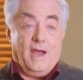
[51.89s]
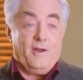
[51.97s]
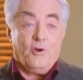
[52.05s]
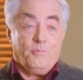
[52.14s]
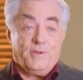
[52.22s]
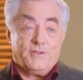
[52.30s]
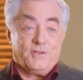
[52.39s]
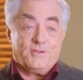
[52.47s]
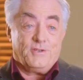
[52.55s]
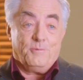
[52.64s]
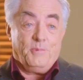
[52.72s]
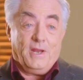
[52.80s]
I hope this
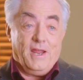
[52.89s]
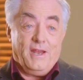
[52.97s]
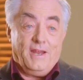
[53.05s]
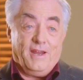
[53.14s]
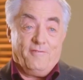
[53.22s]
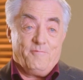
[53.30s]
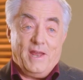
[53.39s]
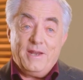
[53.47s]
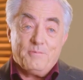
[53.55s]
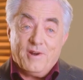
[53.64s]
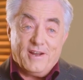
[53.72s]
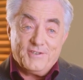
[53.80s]
is the beginning of many
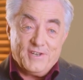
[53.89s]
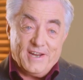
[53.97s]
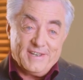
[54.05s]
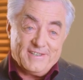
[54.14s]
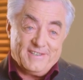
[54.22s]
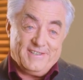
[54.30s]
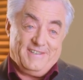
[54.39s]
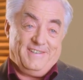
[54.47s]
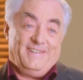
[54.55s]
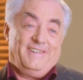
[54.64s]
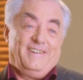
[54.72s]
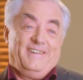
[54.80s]
projects
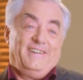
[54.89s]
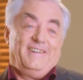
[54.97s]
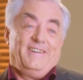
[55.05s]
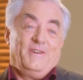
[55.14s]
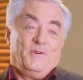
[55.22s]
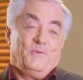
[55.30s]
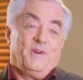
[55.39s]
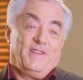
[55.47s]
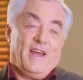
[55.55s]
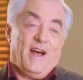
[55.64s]
with